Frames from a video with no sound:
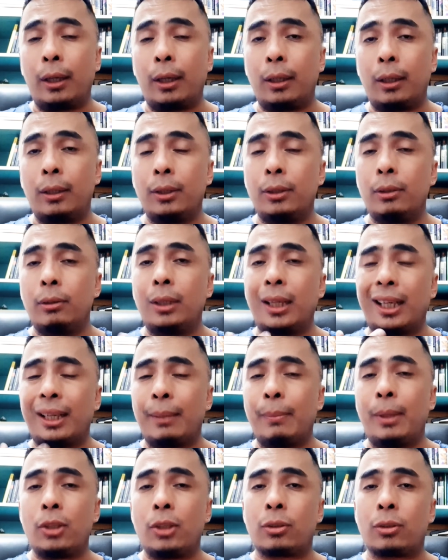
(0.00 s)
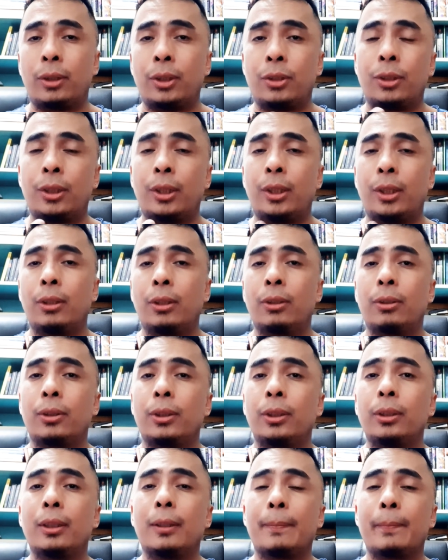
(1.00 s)
You got to make sure it's
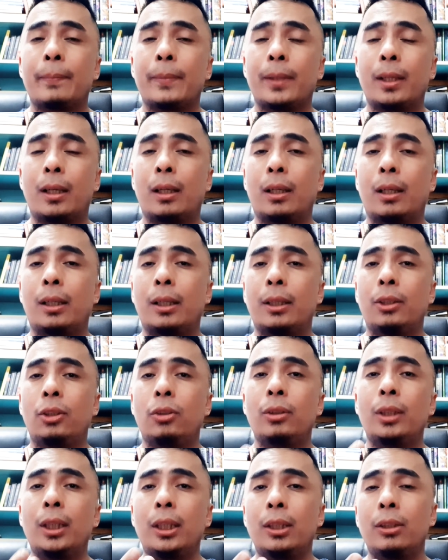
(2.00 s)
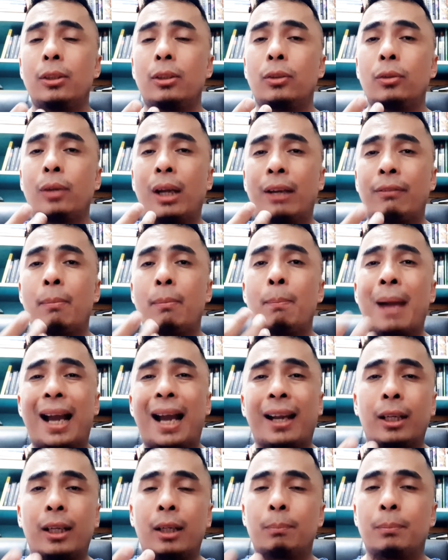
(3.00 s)
secured. You need to have a
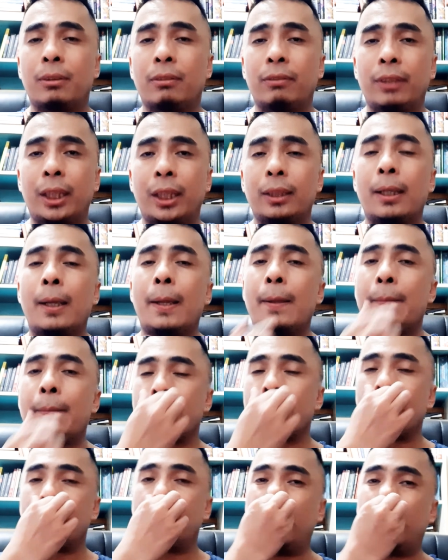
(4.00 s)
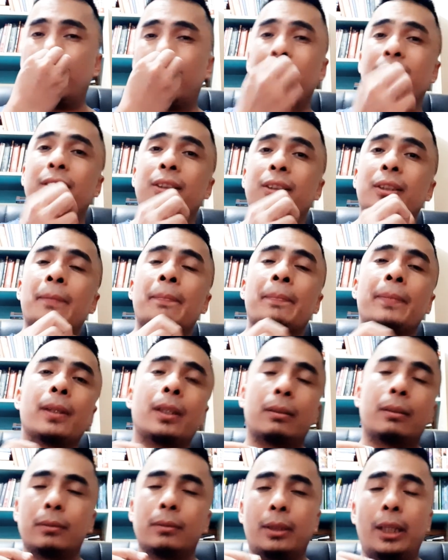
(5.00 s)
backup of it, because
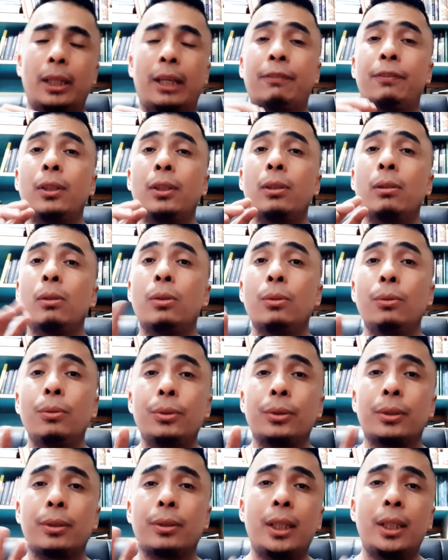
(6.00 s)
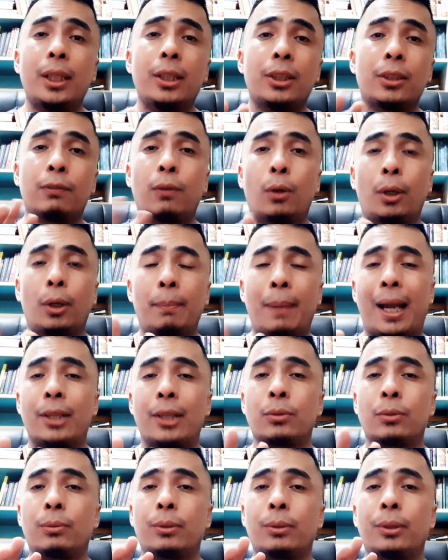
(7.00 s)
if you lose these four
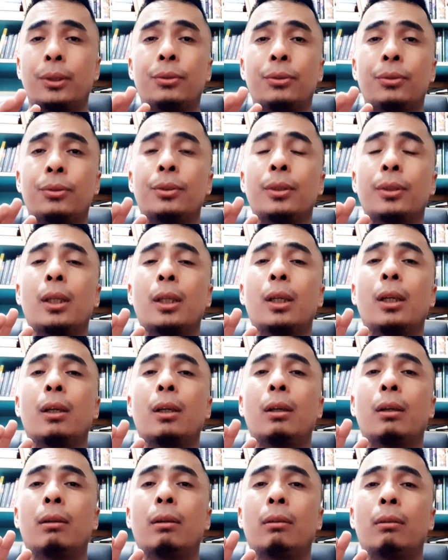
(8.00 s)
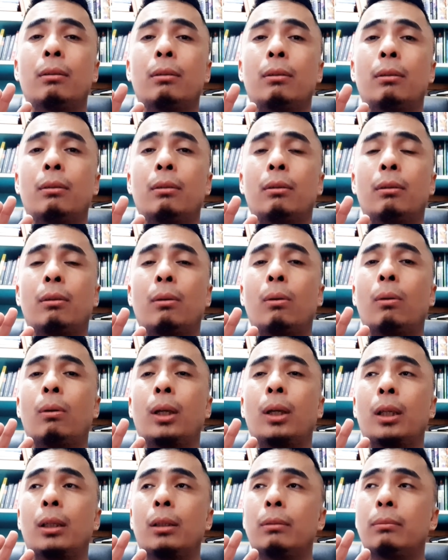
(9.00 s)
passwords,
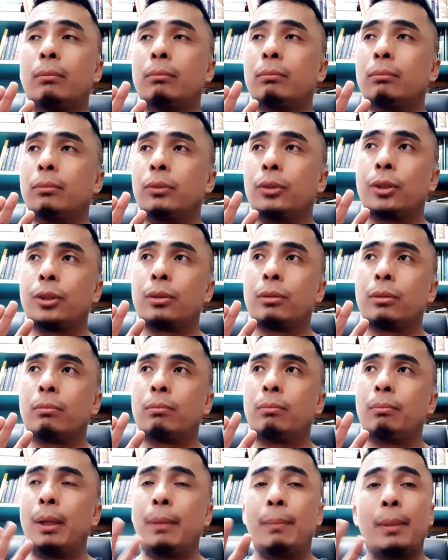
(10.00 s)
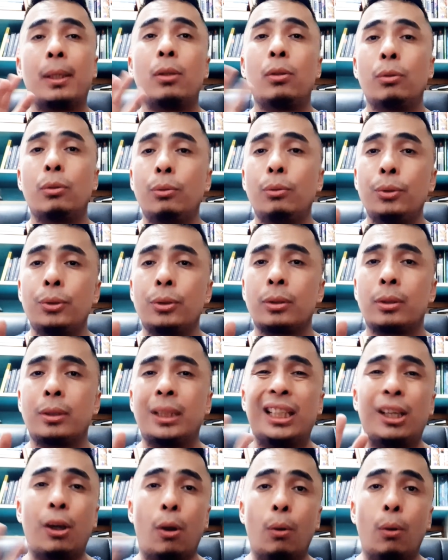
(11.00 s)
or just maybe lose
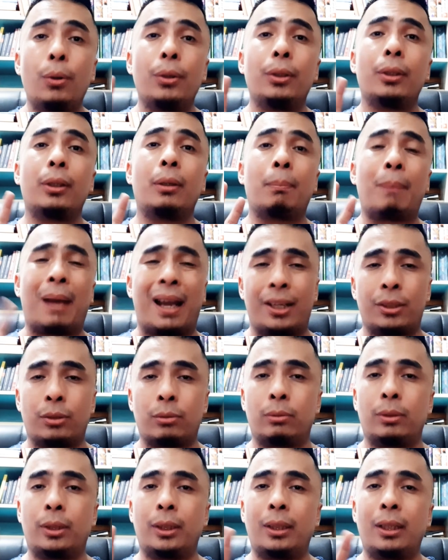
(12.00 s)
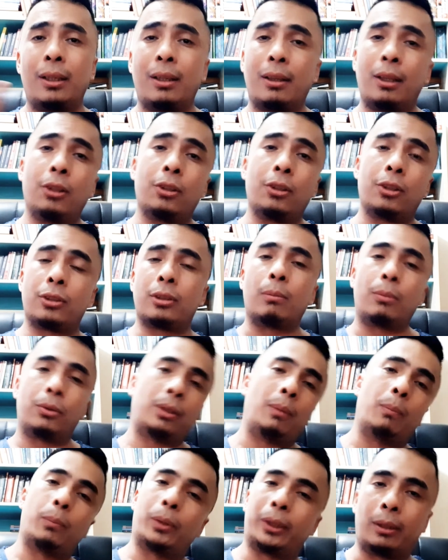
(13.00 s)
the owner password, and I think that's the most
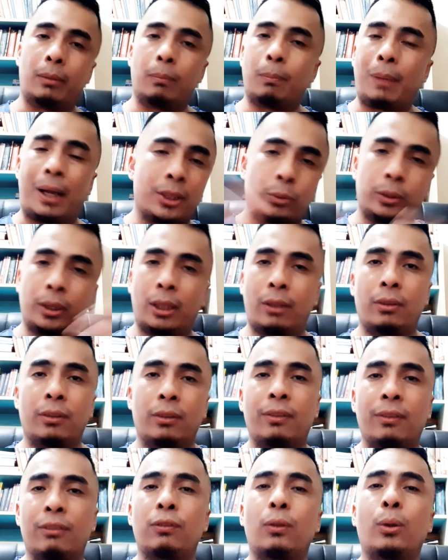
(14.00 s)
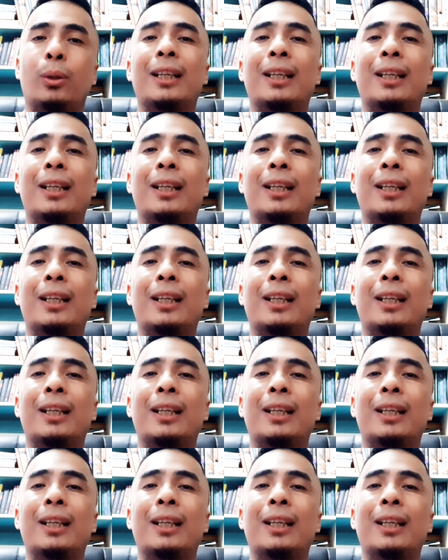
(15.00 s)
important password out of the four,